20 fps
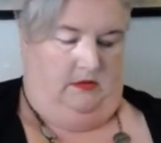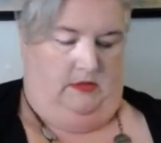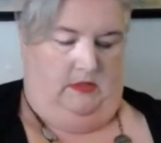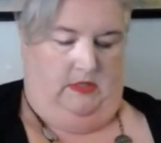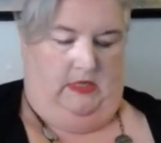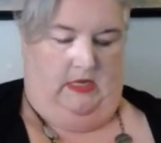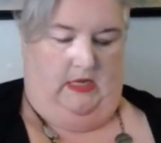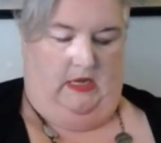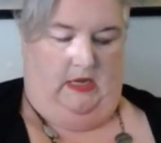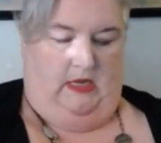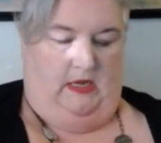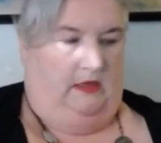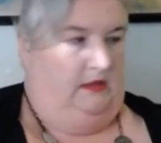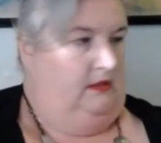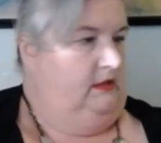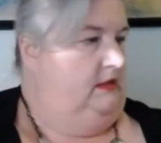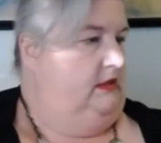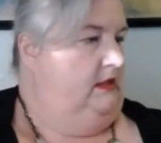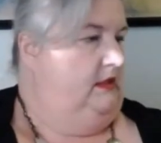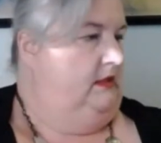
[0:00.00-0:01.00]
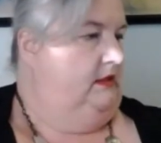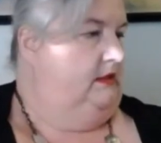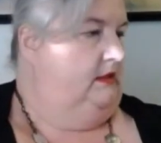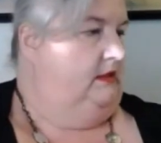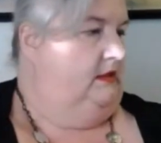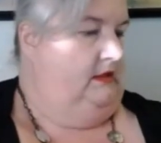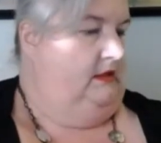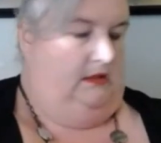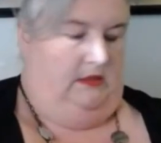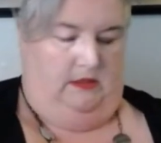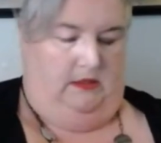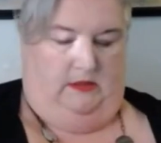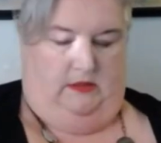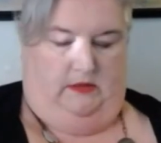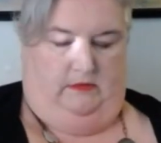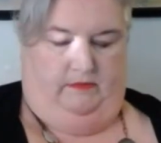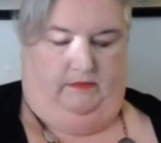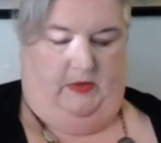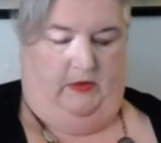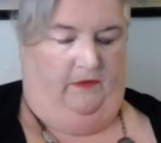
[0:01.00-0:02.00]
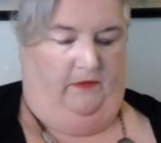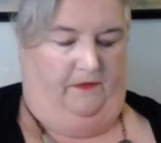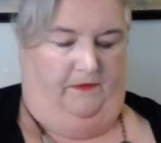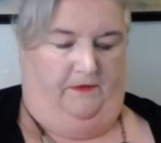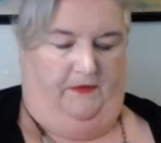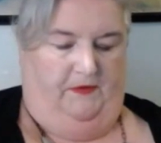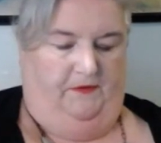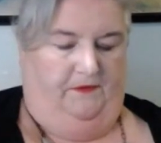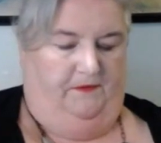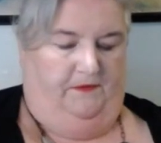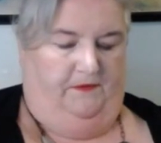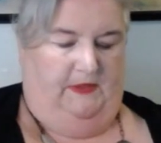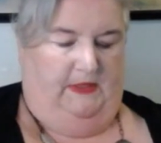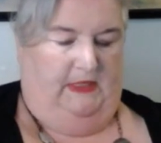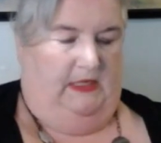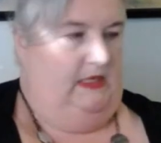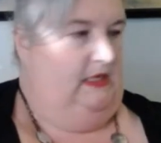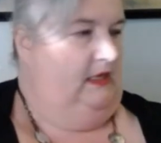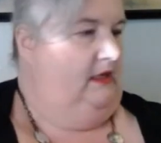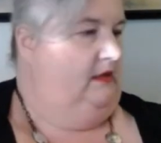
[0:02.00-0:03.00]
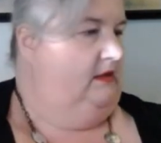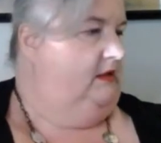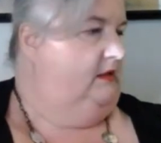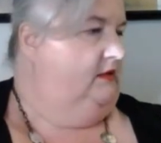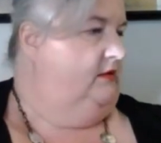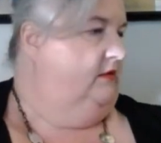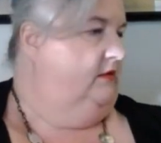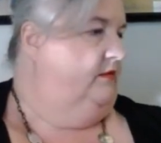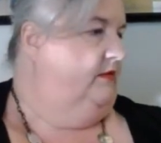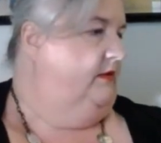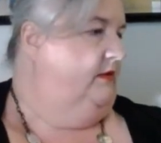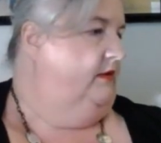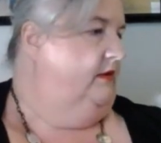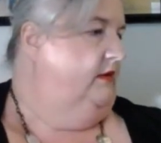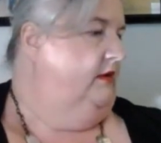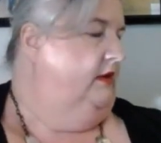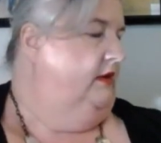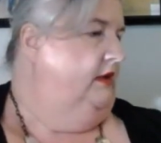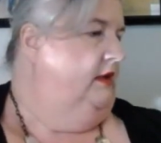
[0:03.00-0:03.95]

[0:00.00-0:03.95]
yeah, see, it's about 15, just over